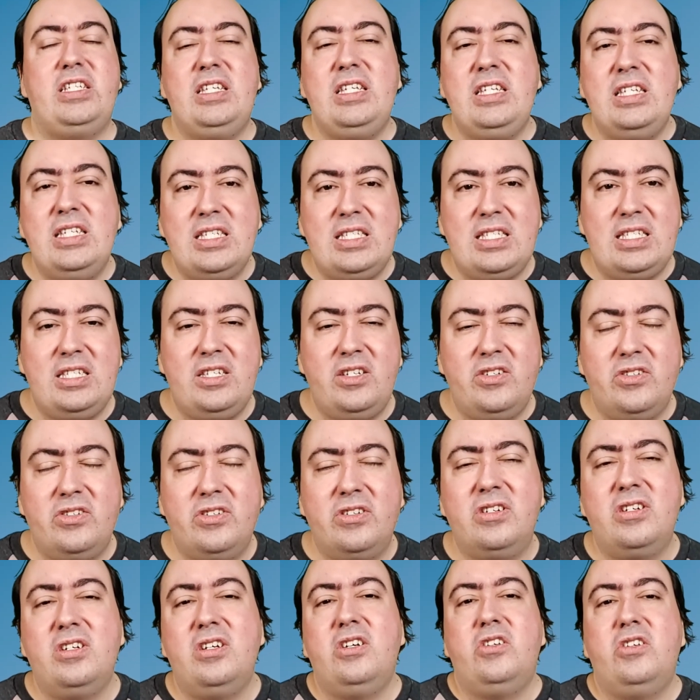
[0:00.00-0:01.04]
easier,
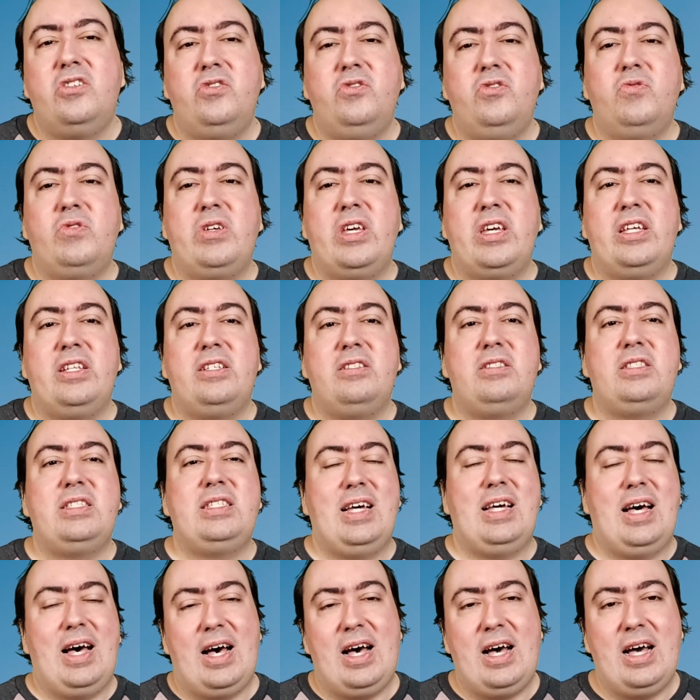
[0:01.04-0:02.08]
you can
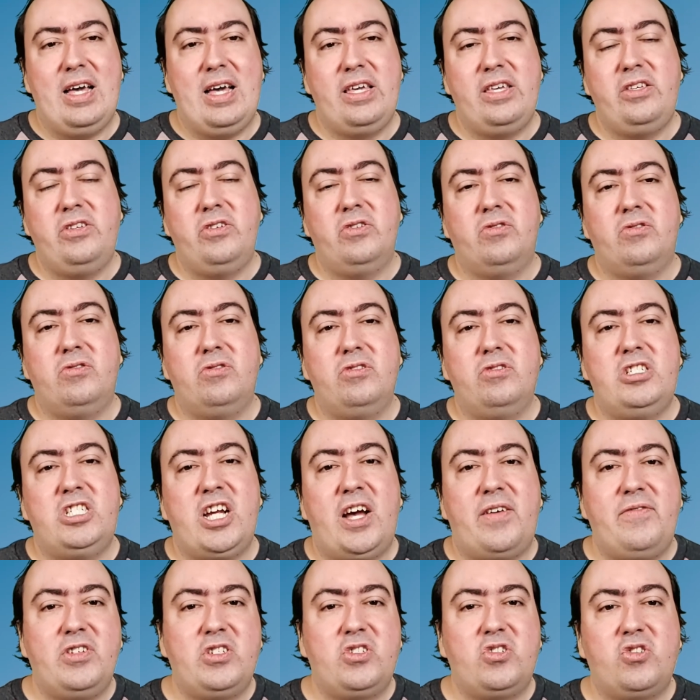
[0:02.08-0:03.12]
tie your
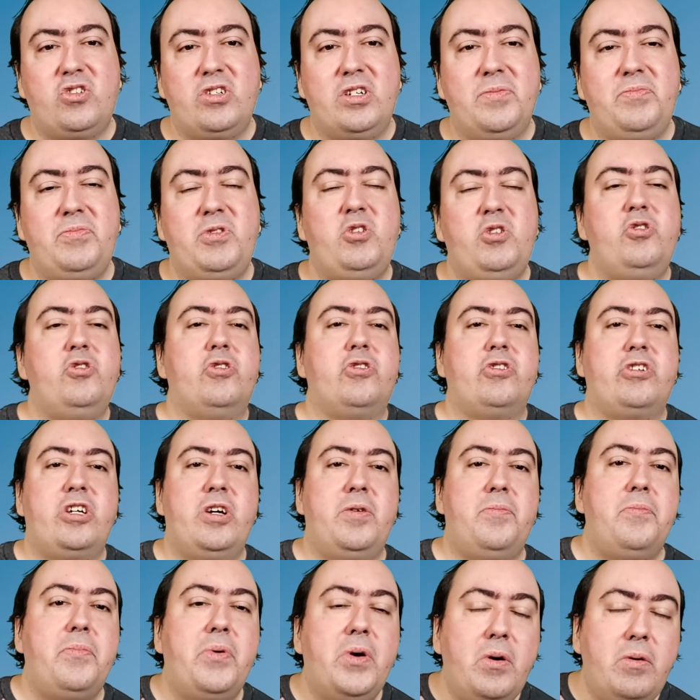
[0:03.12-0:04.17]
JavaScript to your
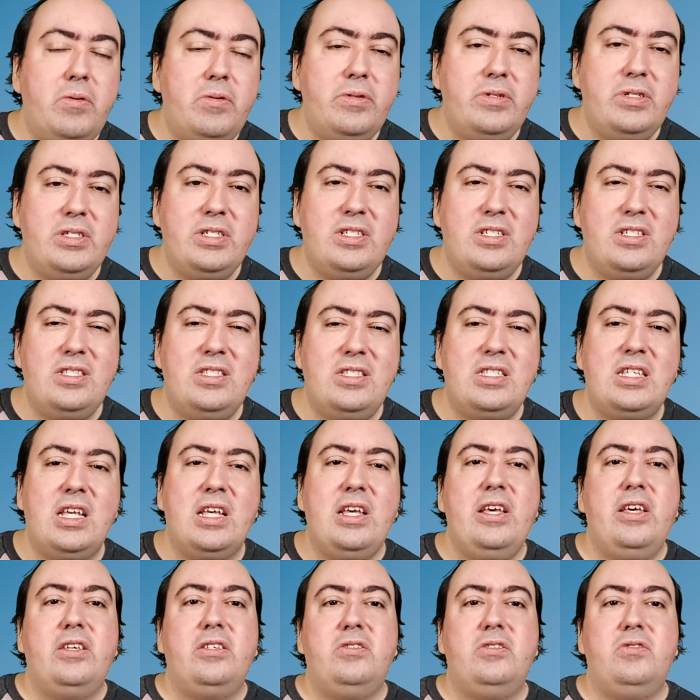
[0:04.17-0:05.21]
components,
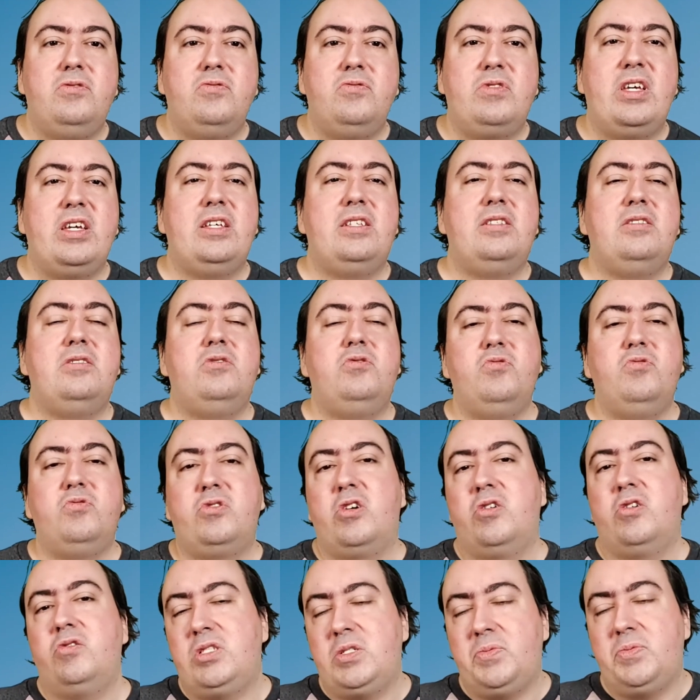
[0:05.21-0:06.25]
you can do
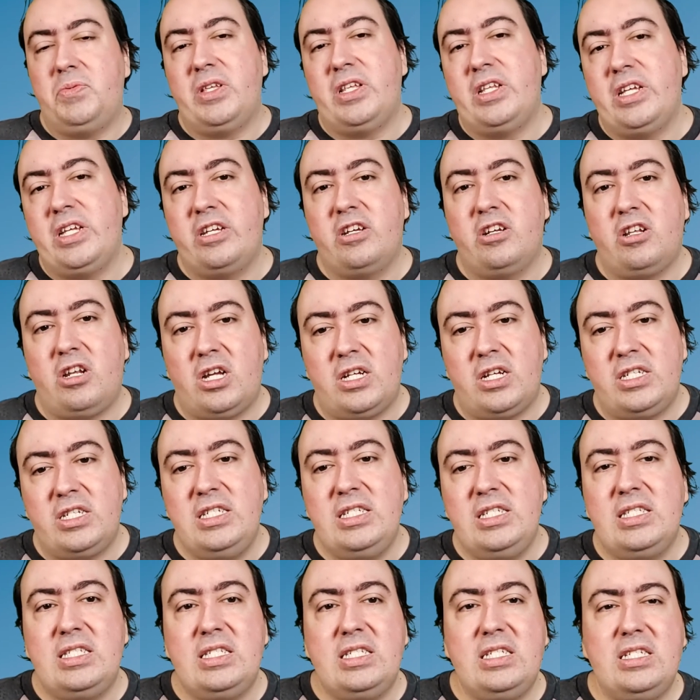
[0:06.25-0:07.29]
code splitting a lot
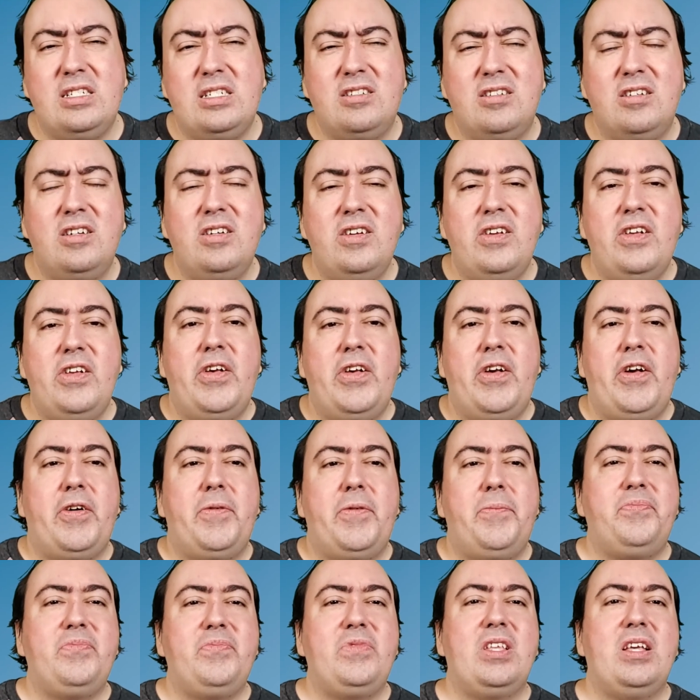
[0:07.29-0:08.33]
easier.
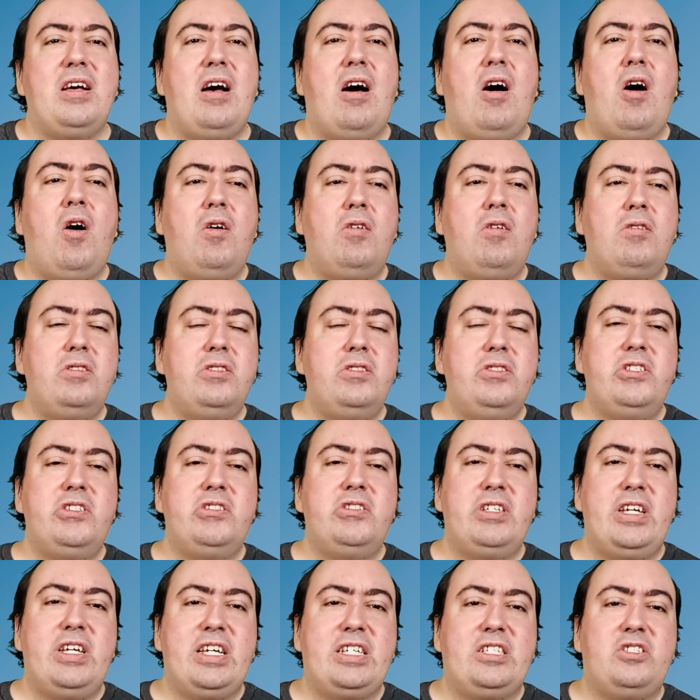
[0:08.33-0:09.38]
Um, all
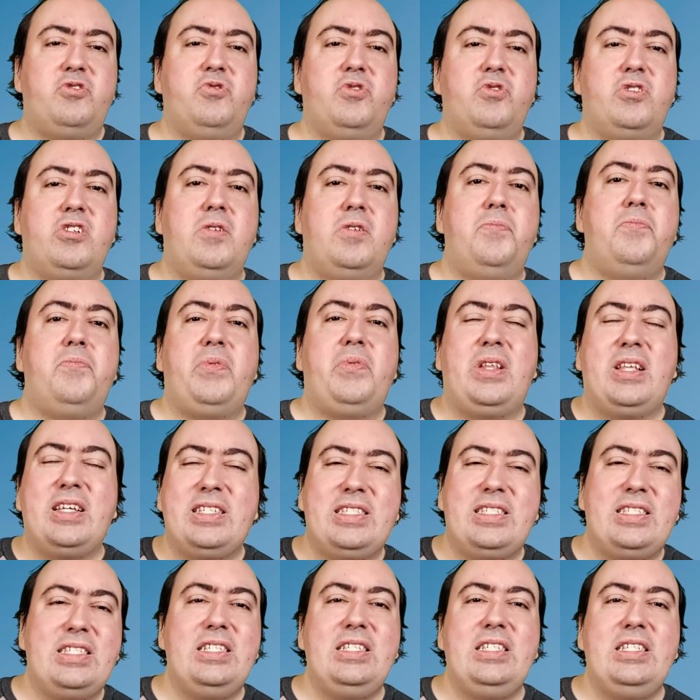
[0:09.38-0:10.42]
the extra
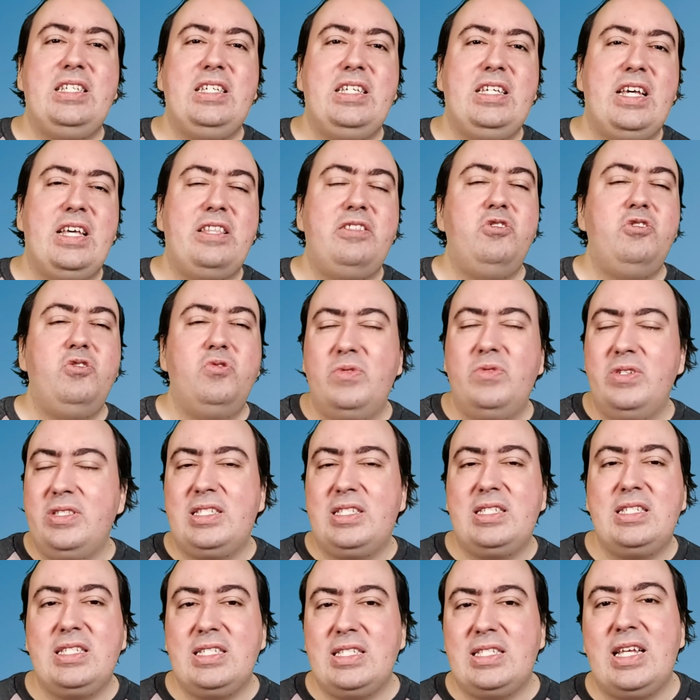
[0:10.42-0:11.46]
complexity and
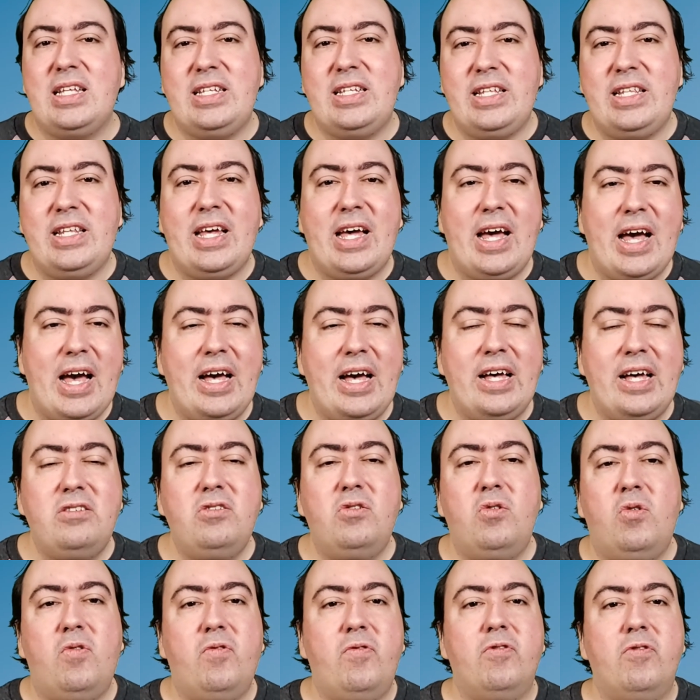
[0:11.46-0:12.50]
nuances that it had
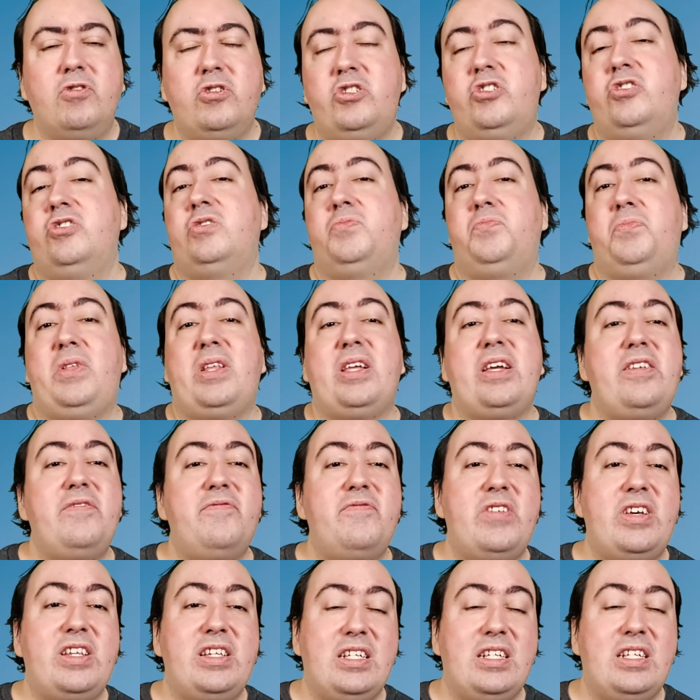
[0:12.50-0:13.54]
over just plain
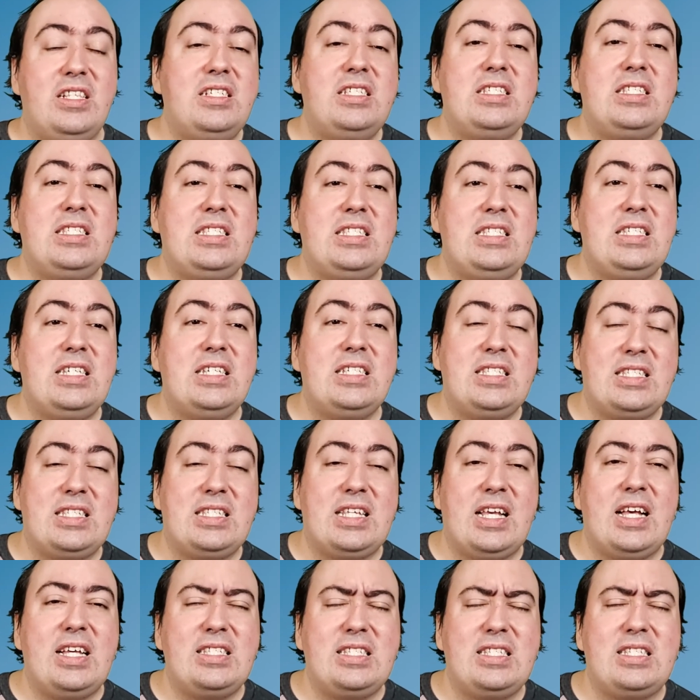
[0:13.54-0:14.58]
vanilla
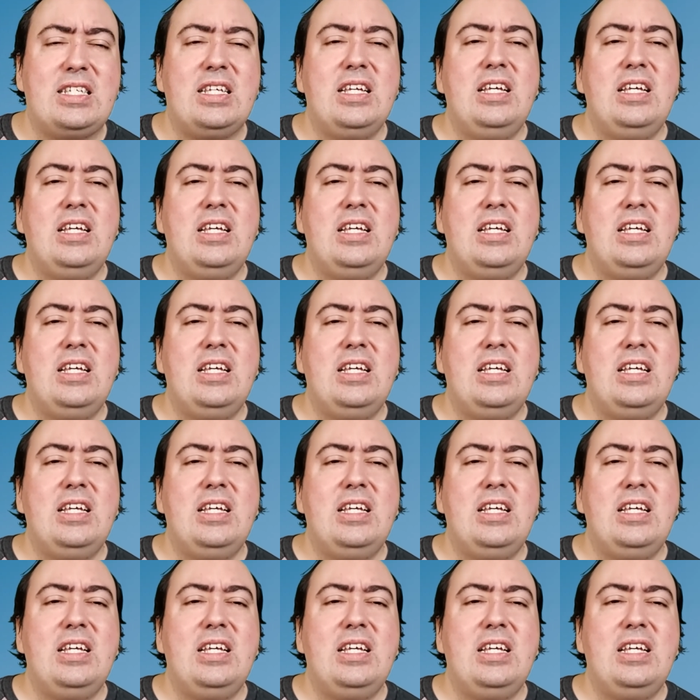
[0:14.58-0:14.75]
CSS